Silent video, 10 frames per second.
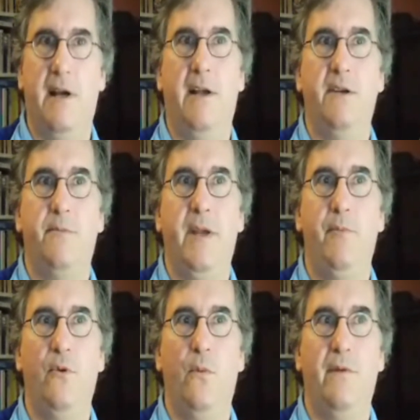and
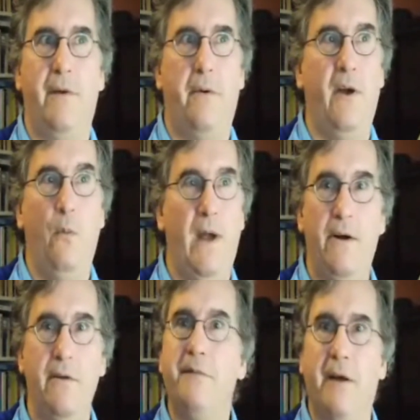people were very
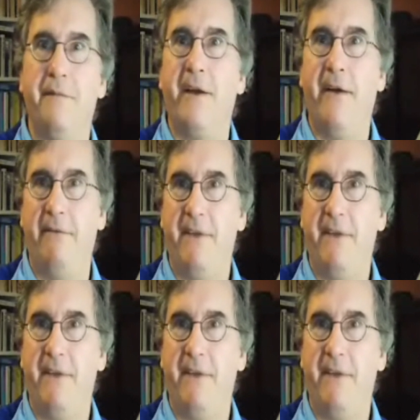aware of, of their,